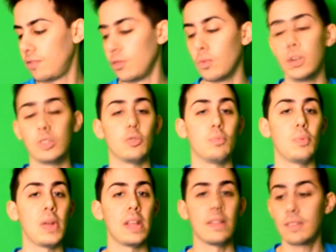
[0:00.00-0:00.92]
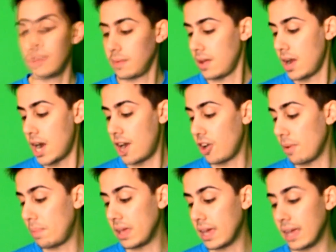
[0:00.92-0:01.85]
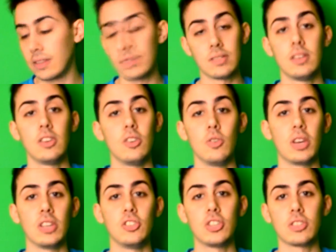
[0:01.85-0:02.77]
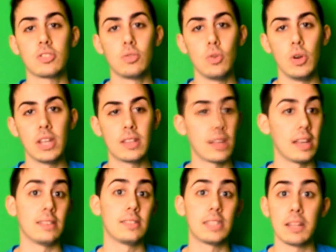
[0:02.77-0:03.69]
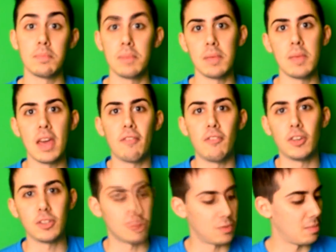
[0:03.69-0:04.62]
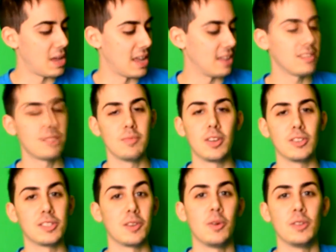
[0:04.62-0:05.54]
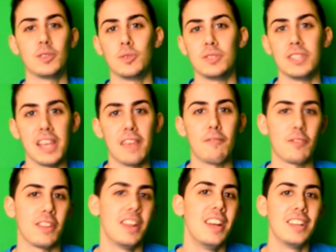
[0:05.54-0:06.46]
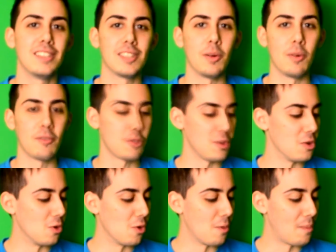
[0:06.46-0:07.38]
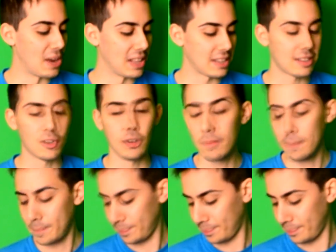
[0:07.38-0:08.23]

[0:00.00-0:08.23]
want to print a replicate, you can just do it and send maybe a photo to me, because I want to see if some of you print at home.